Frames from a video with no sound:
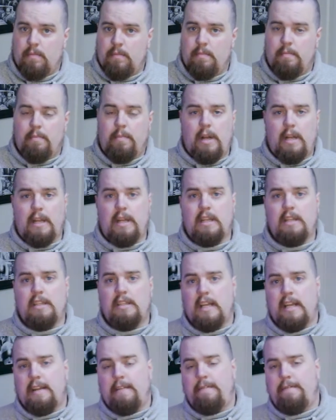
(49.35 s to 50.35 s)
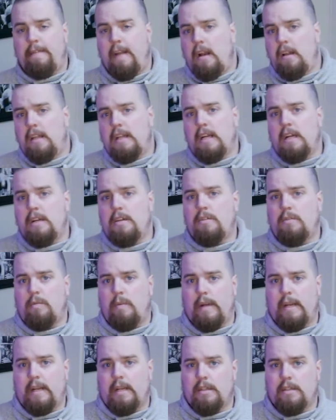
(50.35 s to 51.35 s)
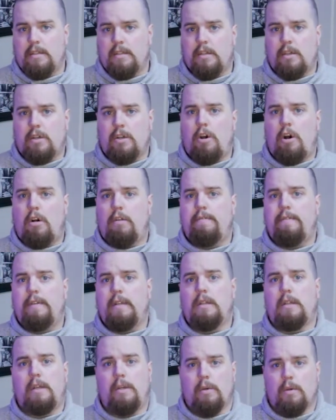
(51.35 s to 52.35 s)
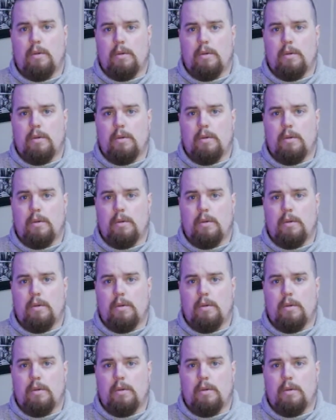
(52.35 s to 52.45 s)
But it is a fairly unsweetened coffee liqueur.